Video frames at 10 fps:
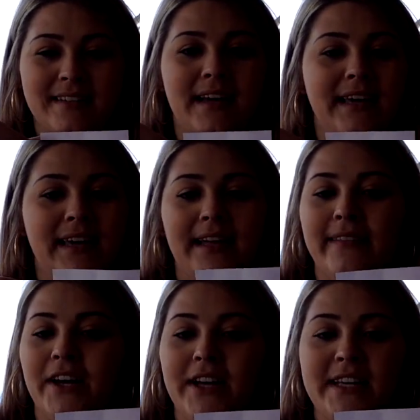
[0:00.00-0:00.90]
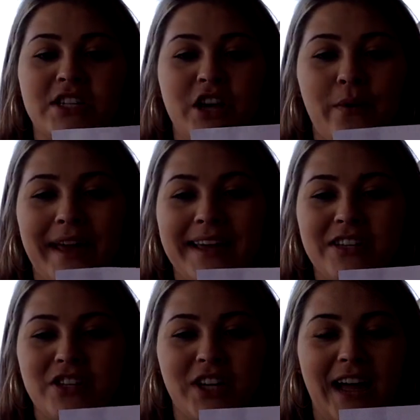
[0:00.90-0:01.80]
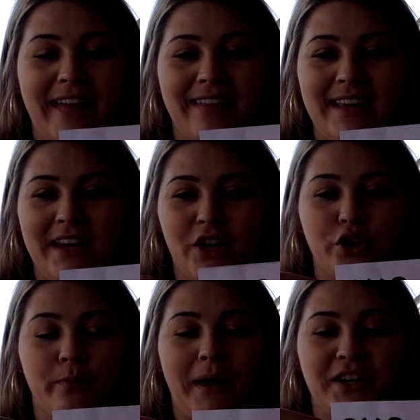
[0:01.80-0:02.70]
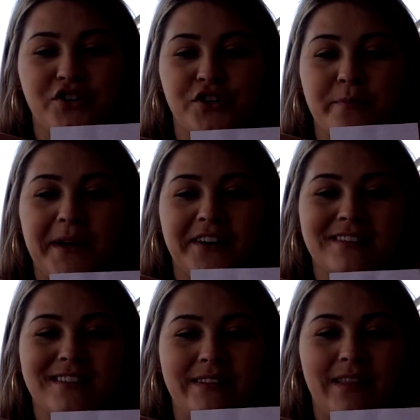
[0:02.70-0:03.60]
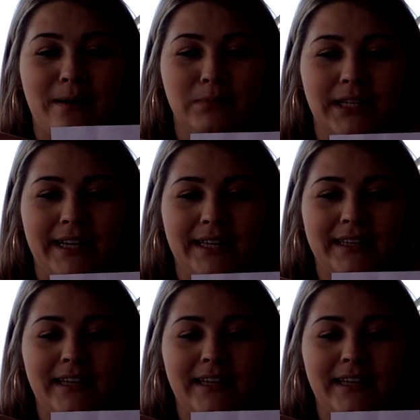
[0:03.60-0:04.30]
Again, there is no answer at the end. Make sure your parents leave that blank.